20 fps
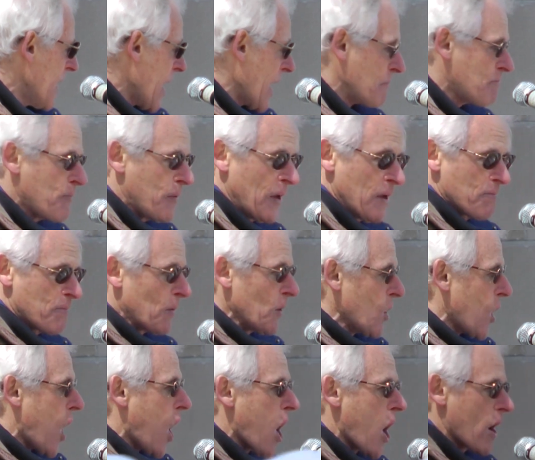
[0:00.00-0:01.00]
and
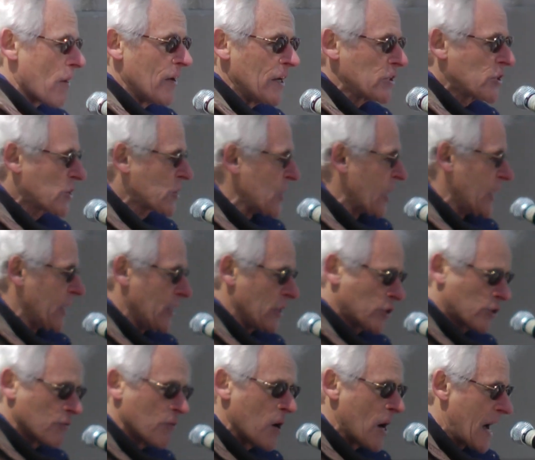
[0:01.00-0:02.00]
people are in
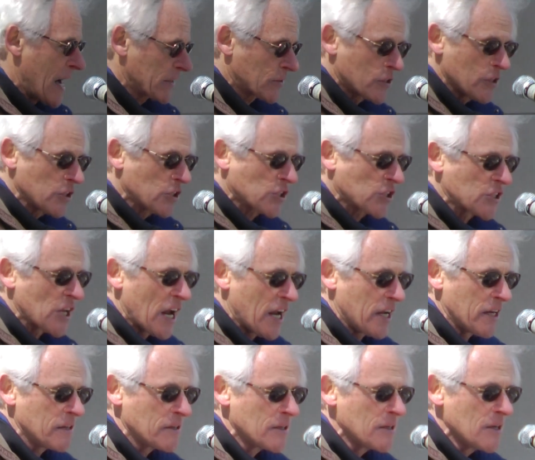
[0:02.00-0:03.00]
cities throughout this
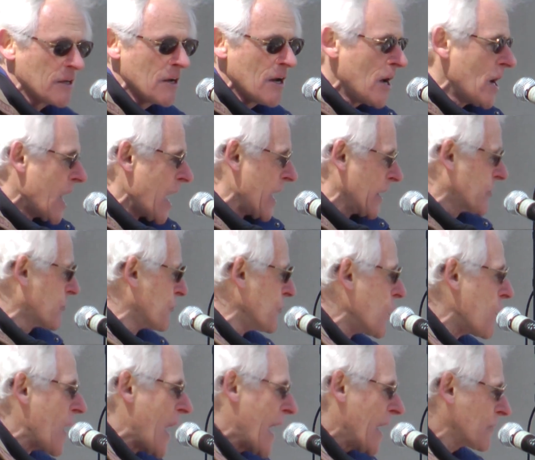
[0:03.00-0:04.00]
state and
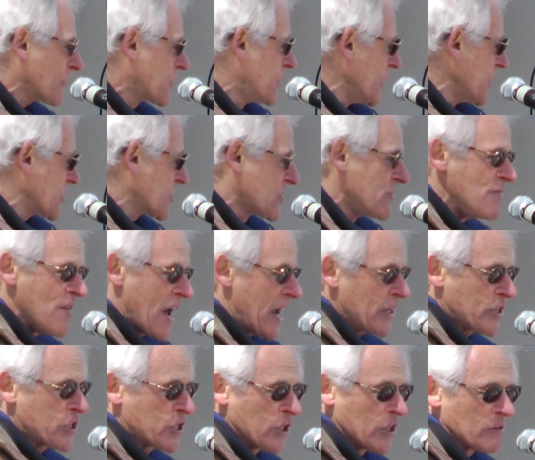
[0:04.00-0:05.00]
throughout this
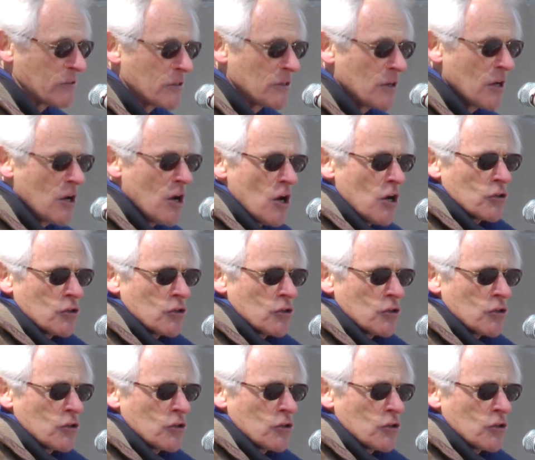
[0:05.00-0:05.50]
nation